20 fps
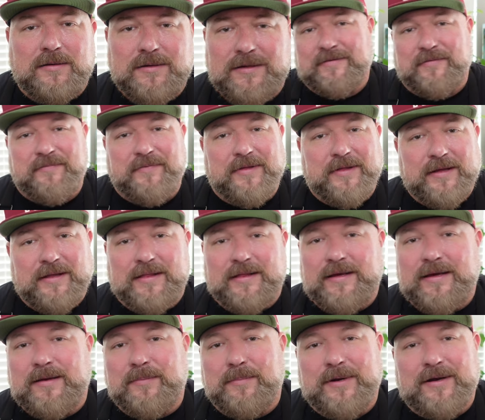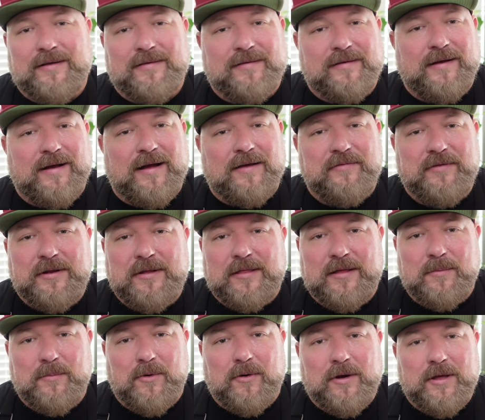It's an affiliate link, but it doesn't cost you
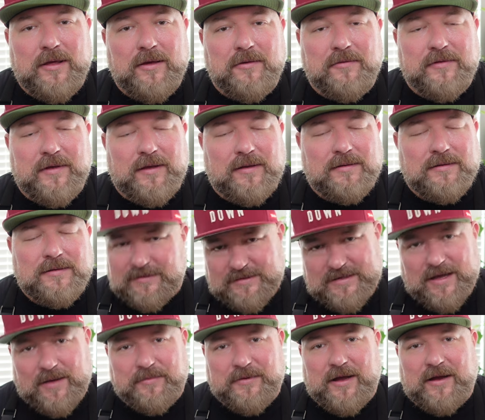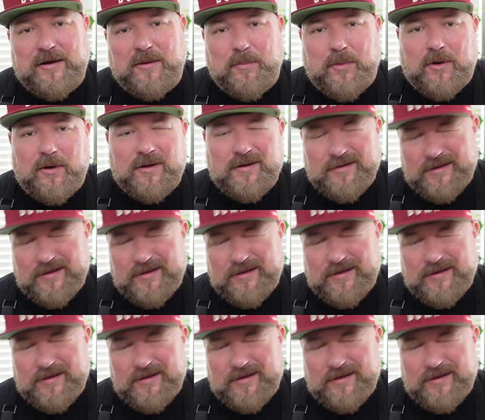anything more to use it. Just helps out your boy.